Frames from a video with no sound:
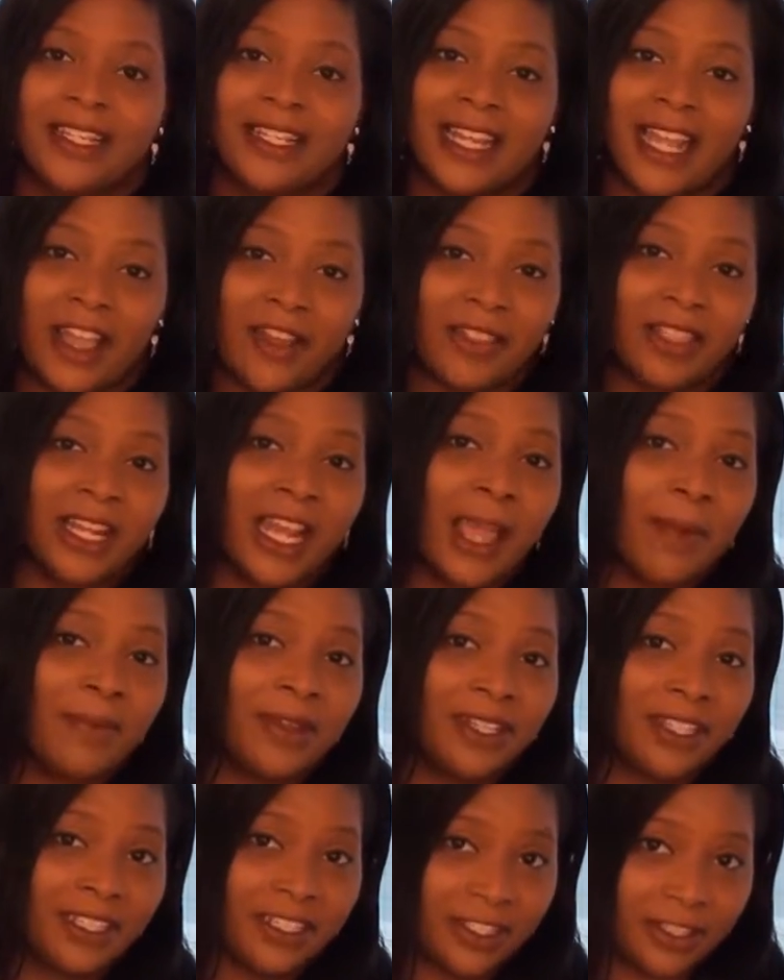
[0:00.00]
Now that
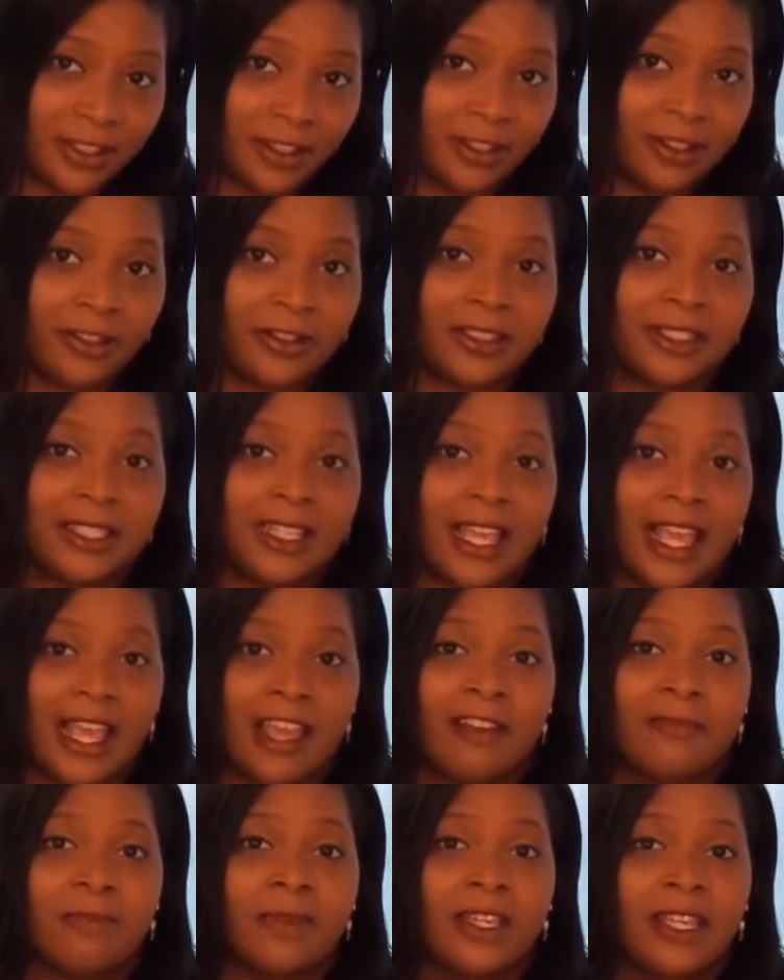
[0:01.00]
I'm an adult,
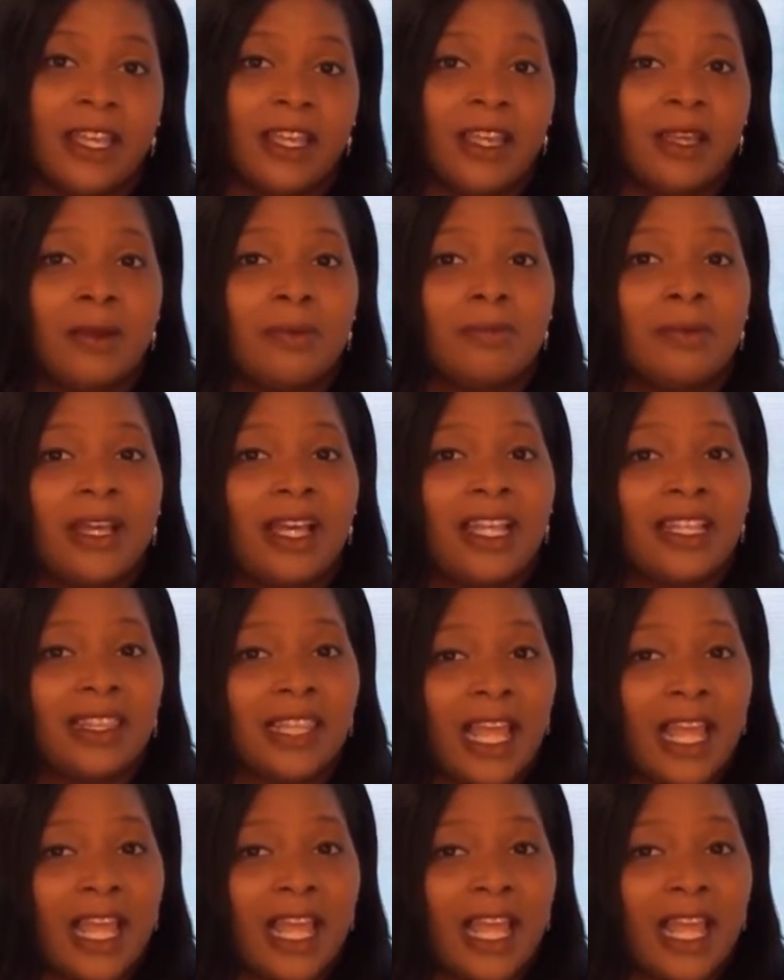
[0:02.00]
I've become a